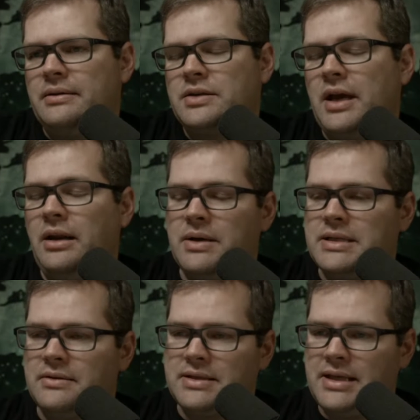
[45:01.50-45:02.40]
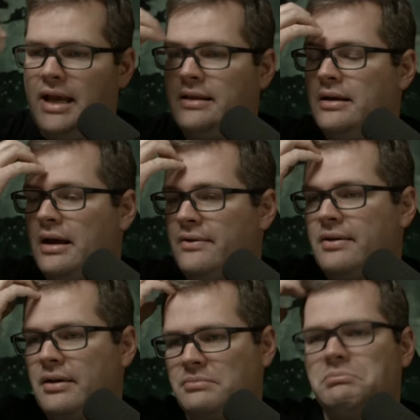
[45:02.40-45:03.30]
anyways, I was saying that
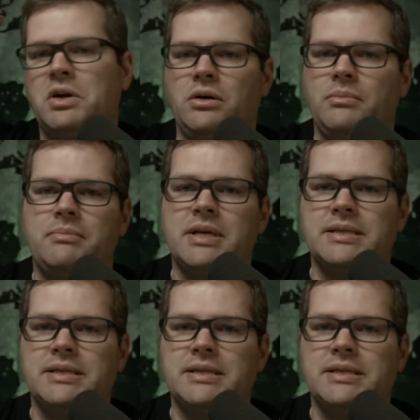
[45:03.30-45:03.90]
I'll be busy